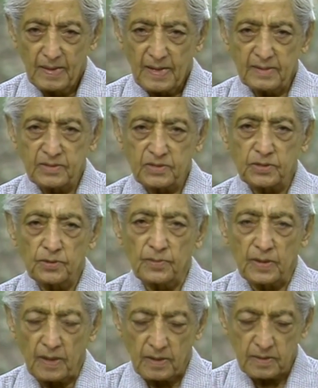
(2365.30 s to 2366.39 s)
And so
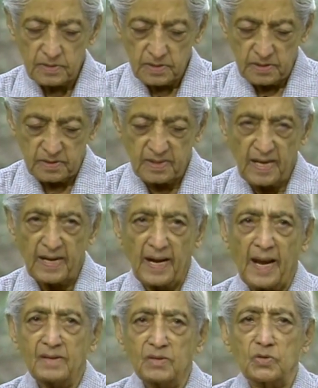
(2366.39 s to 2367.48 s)
one asks, is there an
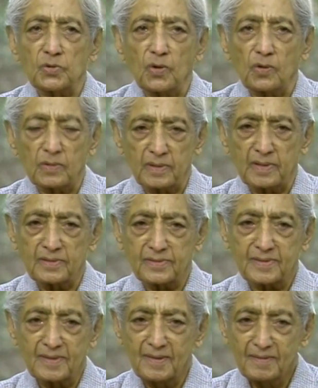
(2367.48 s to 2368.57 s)
end to all this?